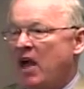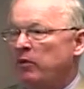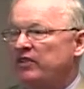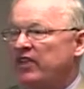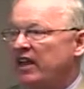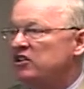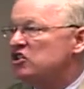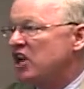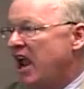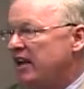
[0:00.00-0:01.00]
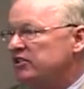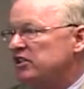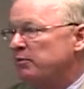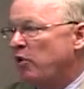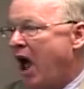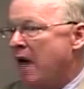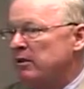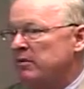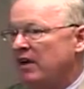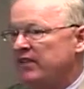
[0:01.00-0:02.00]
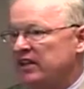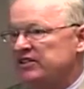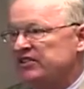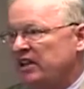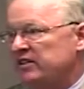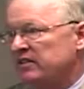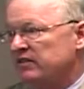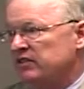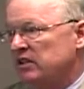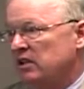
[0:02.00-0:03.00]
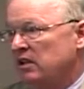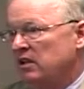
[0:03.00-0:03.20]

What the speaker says: that would then change the problem of the incentives.